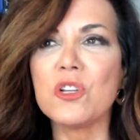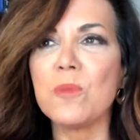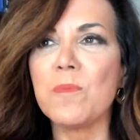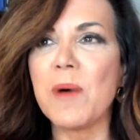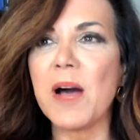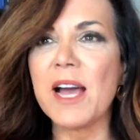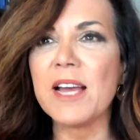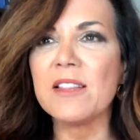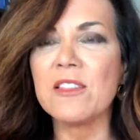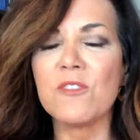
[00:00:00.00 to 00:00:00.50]

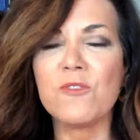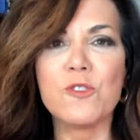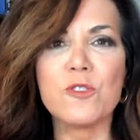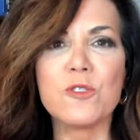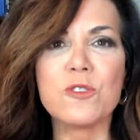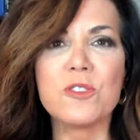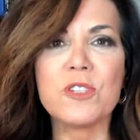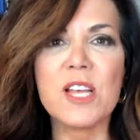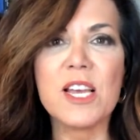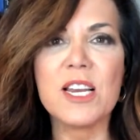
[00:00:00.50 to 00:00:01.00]
Biden, the
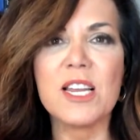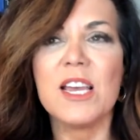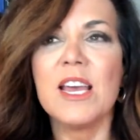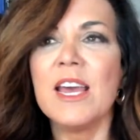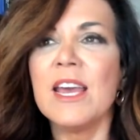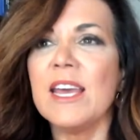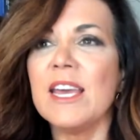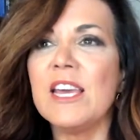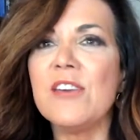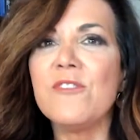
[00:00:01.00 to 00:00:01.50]
first lady,
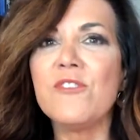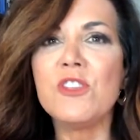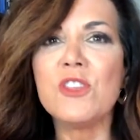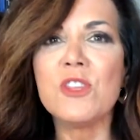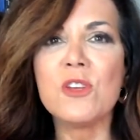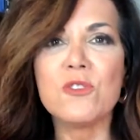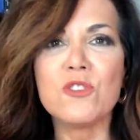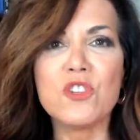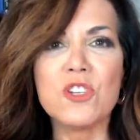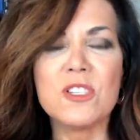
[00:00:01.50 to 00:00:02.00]
even
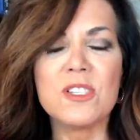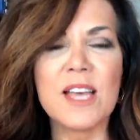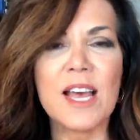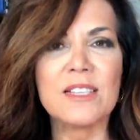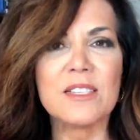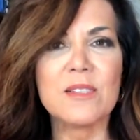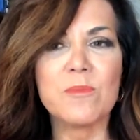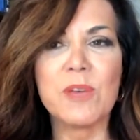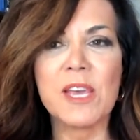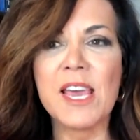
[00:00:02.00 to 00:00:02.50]
though she's
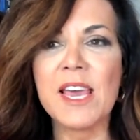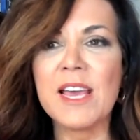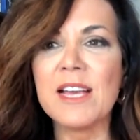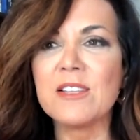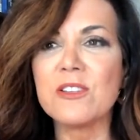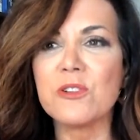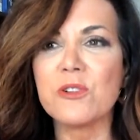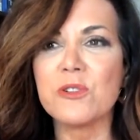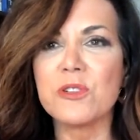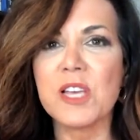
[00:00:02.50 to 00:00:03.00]
had some
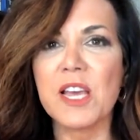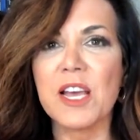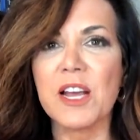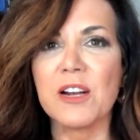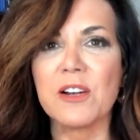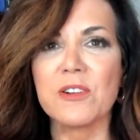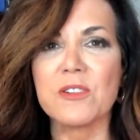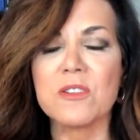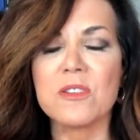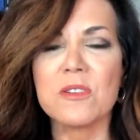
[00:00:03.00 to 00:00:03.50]
cancer
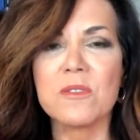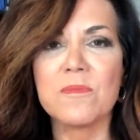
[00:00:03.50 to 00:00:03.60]
scares.